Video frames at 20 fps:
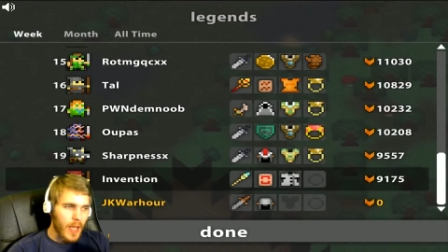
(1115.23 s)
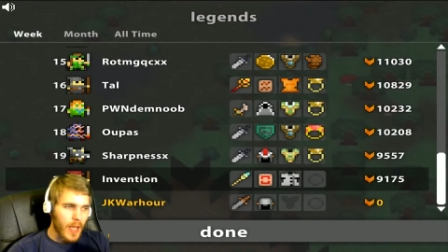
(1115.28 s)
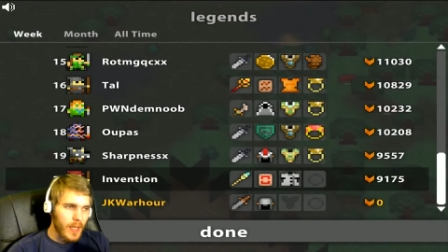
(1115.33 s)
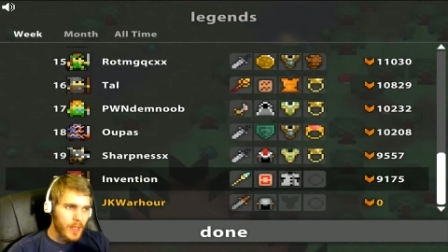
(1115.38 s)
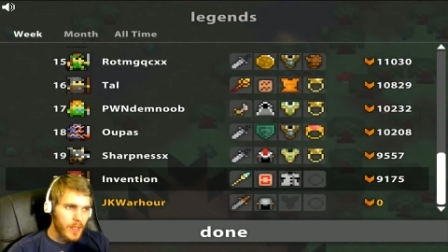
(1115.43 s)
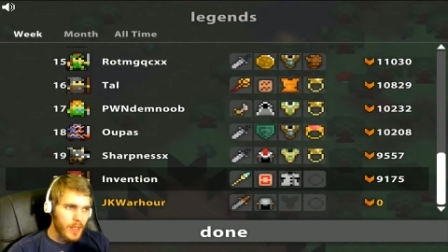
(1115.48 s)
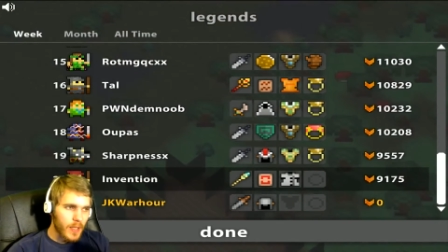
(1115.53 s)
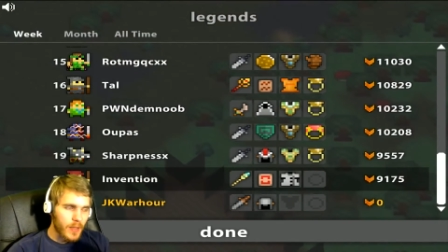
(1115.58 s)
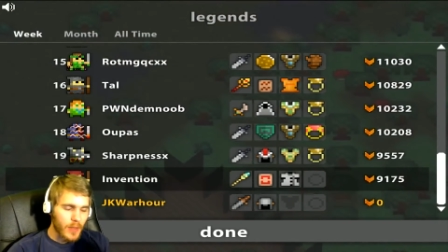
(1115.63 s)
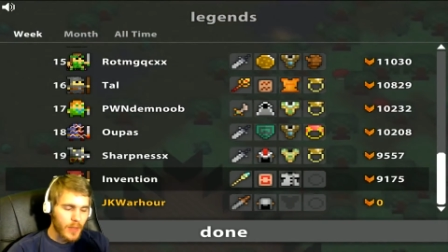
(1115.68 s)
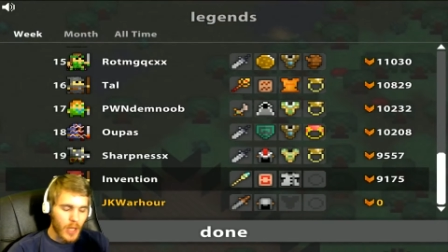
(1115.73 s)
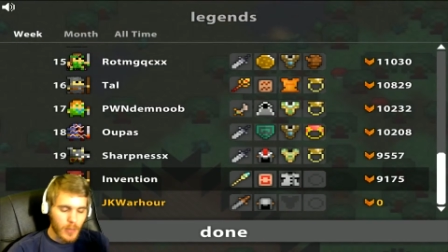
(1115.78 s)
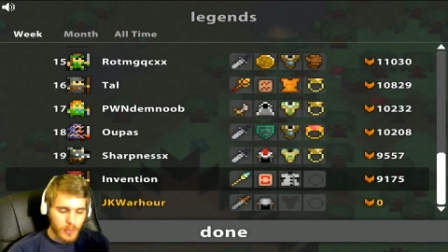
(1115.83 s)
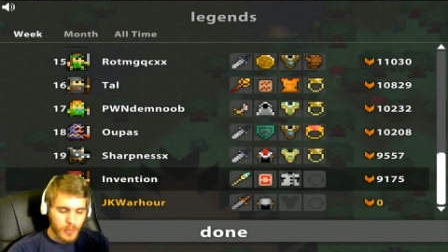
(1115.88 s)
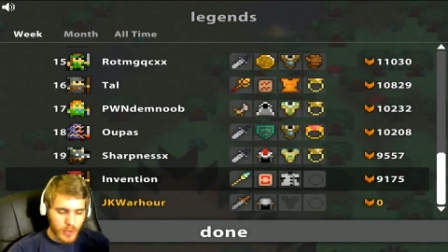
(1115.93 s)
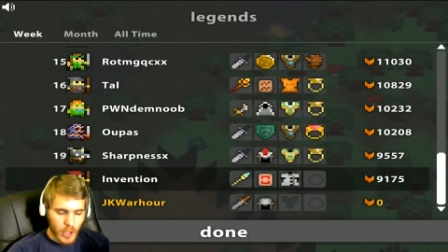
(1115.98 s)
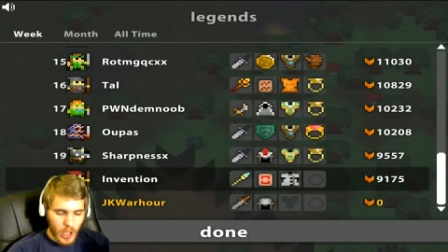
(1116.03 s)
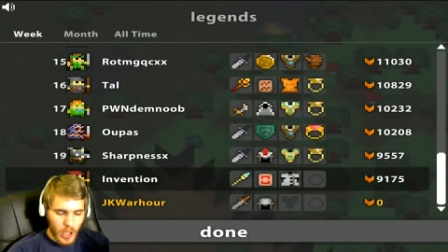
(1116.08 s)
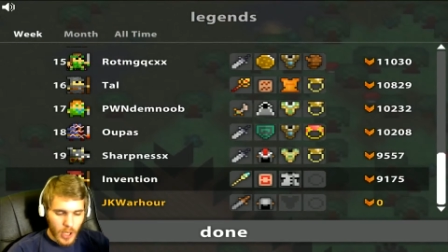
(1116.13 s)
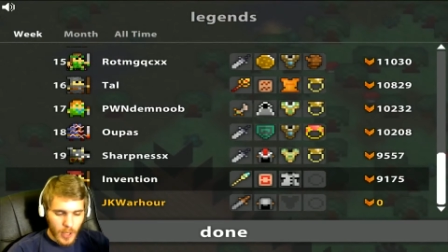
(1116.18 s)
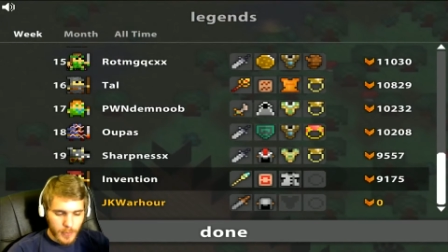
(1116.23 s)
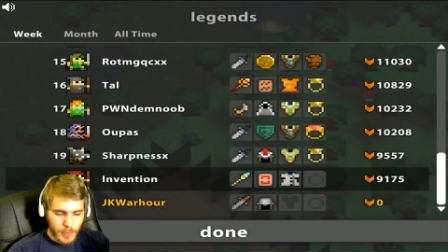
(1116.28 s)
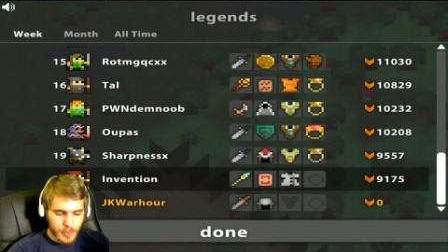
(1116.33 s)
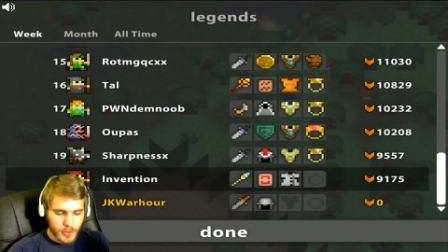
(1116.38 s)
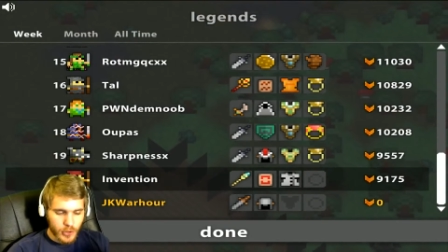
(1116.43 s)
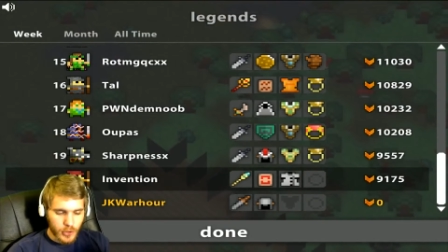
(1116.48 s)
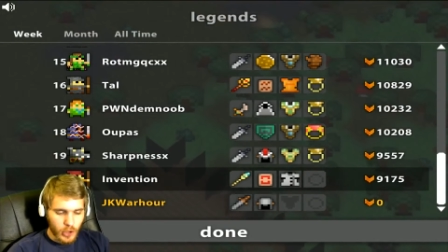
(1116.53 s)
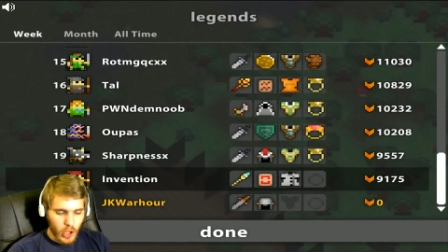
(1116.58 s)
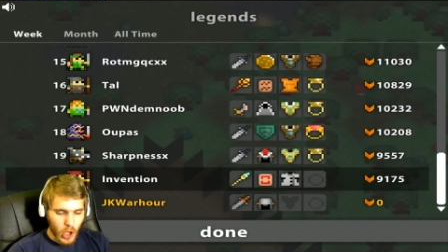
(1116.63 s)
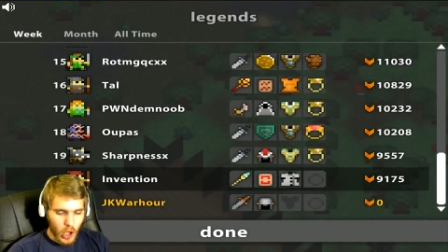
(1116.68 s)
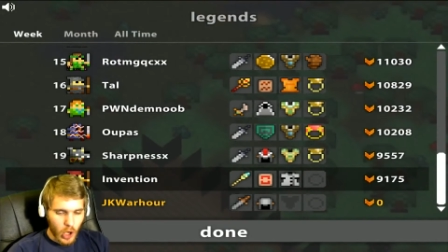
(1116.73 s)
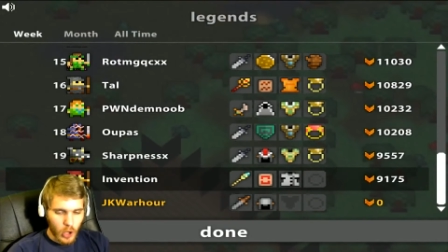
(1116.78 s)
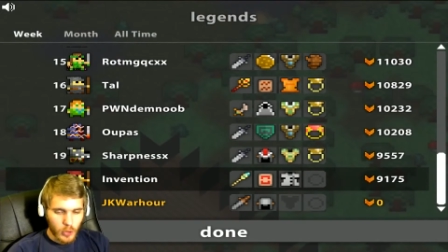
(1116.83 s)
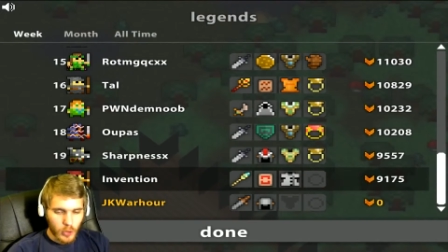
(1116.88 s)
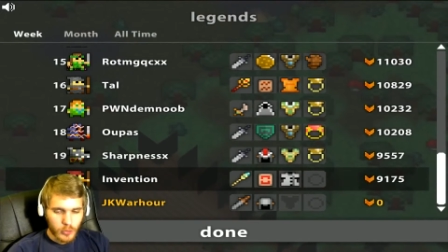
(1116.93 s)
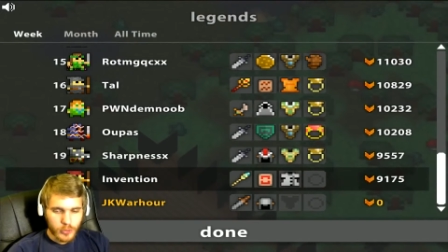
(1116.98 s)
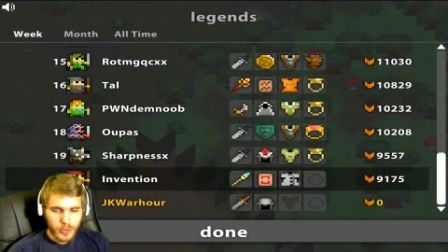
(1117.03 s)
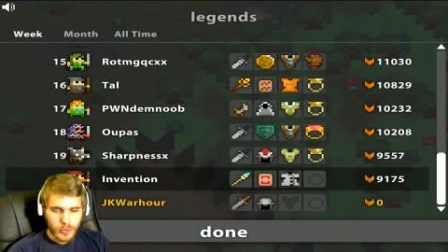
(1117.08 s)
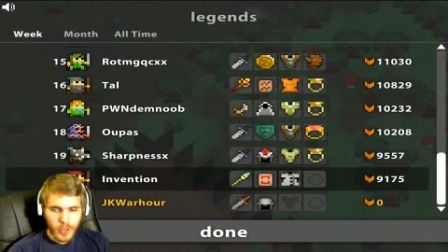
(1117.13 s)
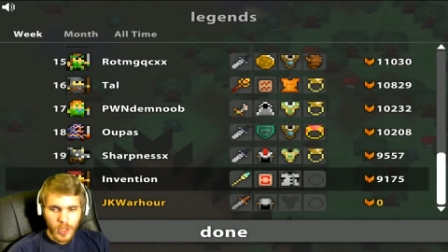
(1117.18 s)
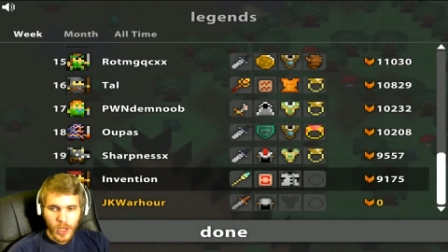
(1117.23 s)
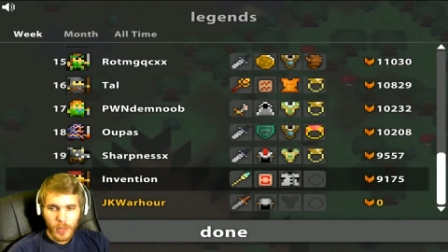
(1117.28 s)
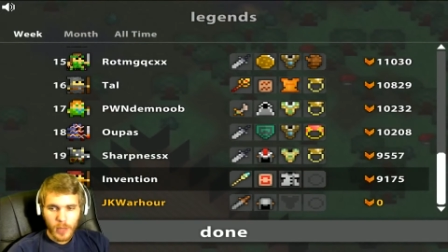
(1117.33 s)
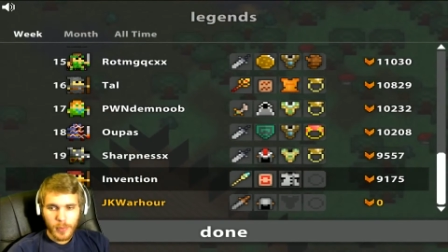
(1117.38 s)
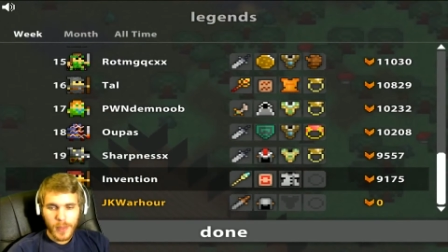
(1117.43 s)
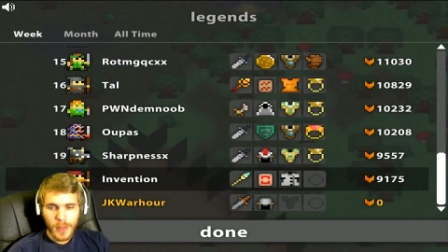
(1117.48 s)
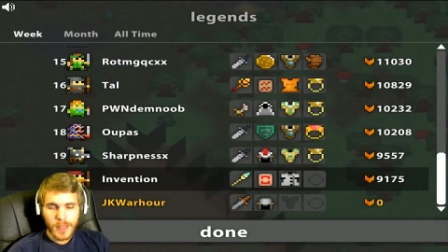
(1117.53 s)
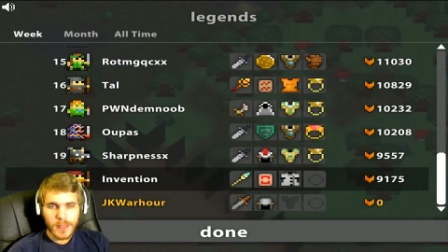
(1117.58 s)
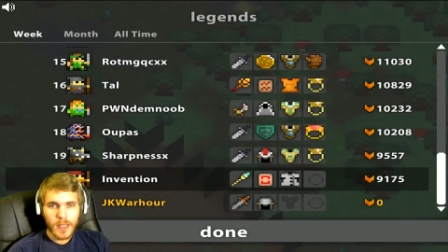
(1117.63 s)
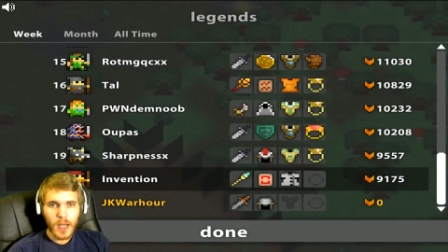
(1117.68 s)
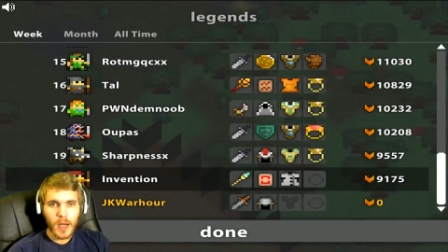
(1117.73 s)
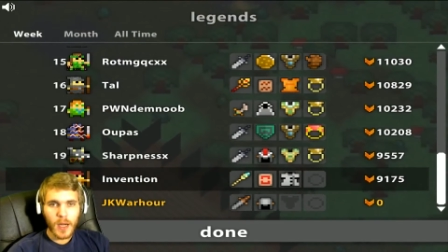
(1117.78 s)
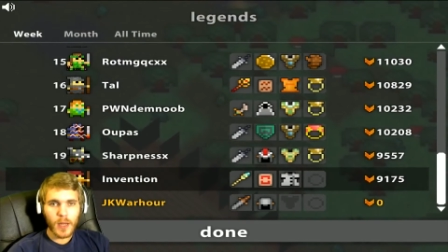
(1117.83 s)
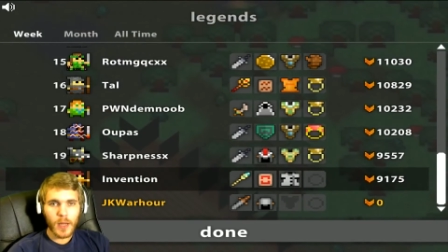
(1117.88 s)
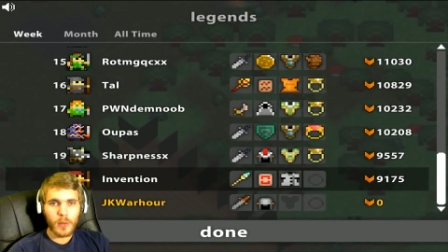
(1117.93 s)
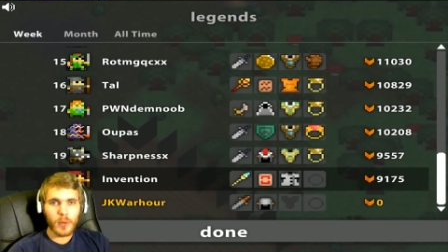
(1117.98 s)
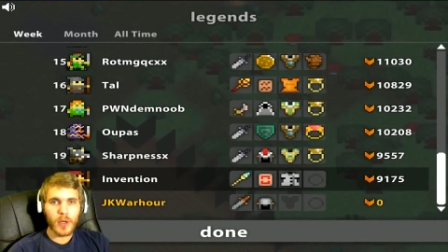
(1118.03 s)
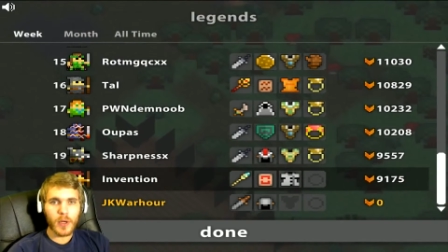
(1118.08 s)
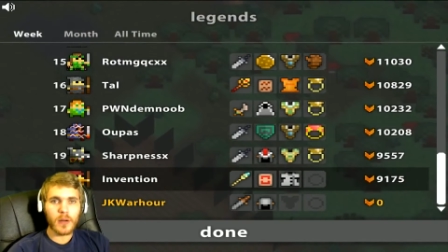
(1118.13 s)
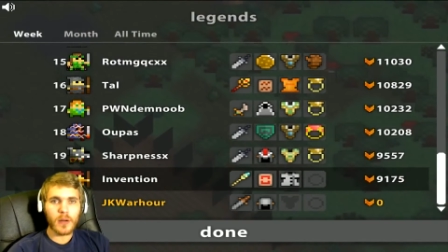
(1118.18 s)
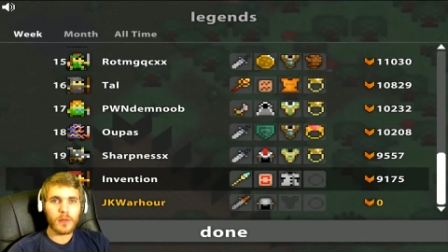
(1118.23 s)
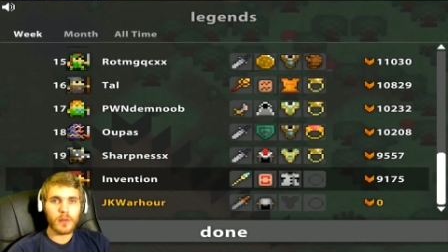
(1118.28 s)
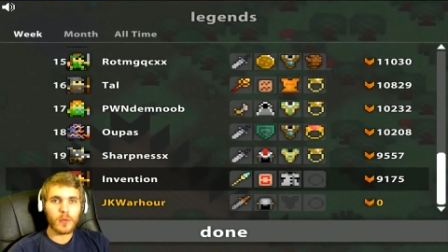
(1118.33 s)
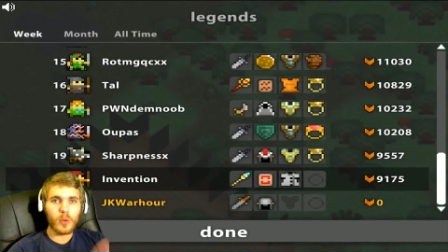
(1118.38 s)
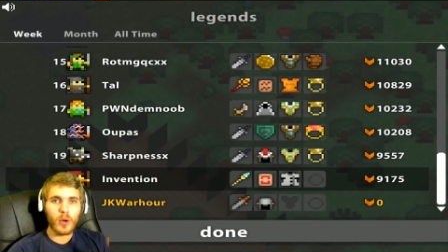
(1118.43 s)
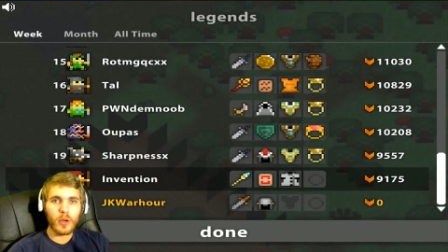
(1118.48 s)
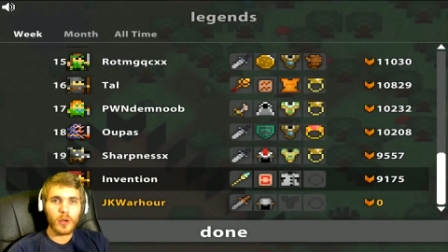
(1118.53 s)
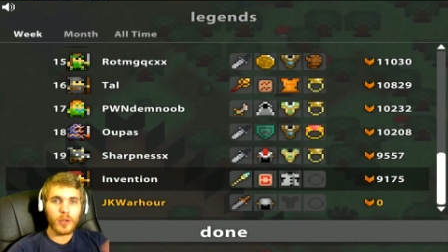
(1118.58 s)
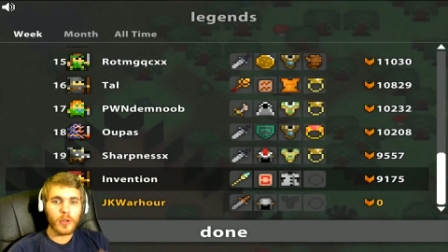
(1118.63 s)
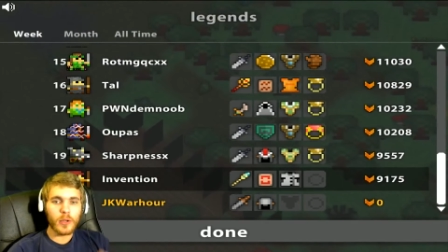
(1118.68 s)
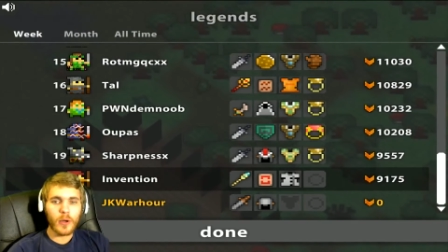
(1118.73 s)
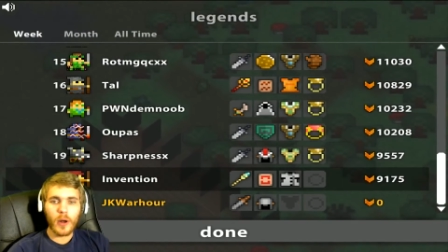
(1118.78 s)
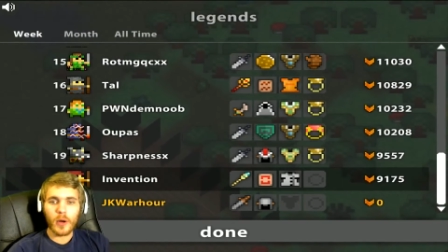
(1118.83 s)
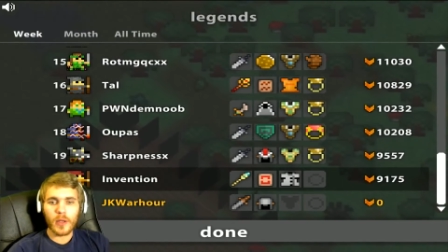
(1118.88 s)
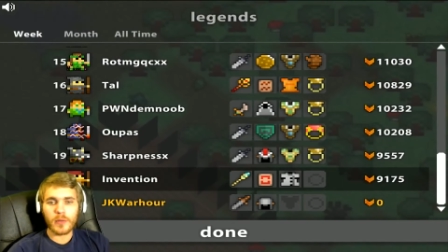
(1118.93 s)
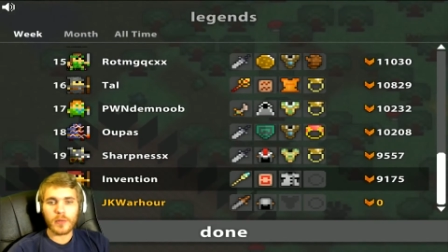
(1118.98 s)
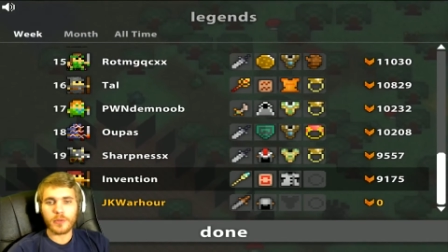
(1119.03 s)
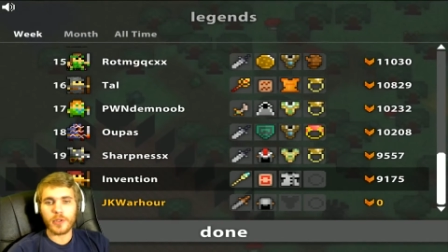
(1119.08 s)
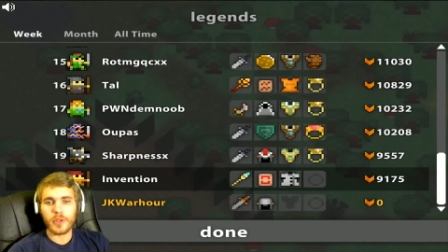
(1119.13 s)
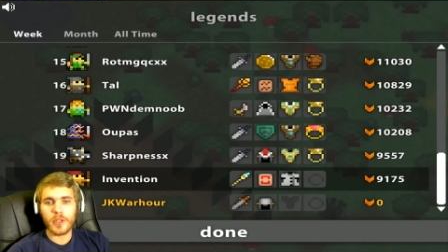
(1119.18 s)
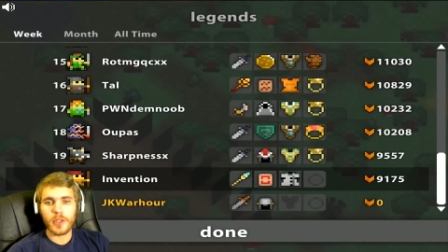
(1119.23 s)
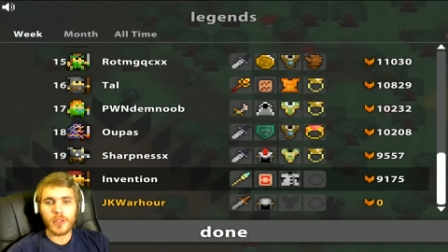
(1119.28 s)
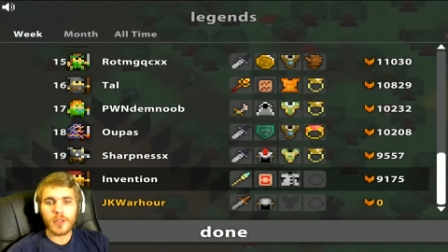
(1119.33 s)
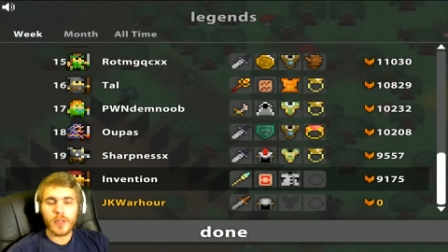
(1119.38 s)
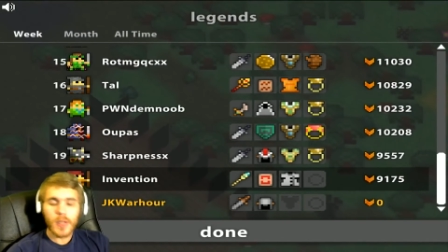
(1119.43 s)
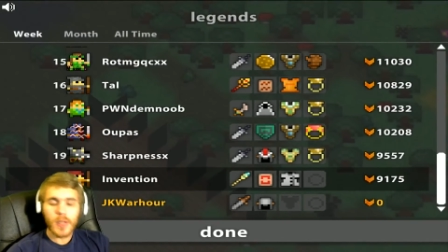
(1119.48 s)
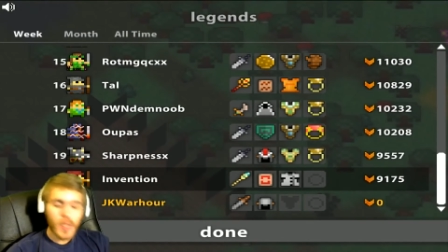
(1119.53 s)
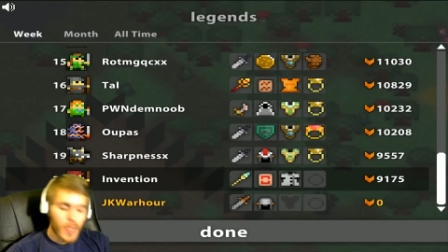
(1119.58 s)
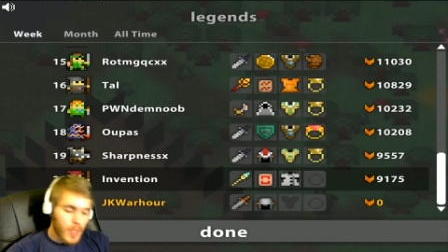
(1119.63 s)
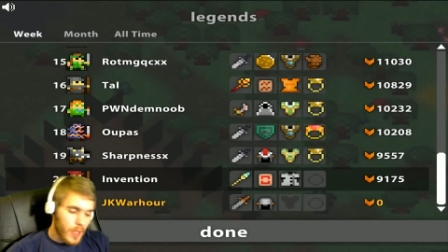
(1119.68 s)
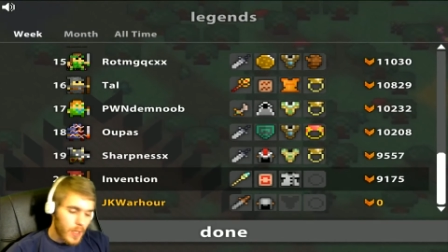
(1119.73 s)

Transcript: like it, thumbs ups, you know, uh, piss on it, whatever you want to do. I don't give a shit.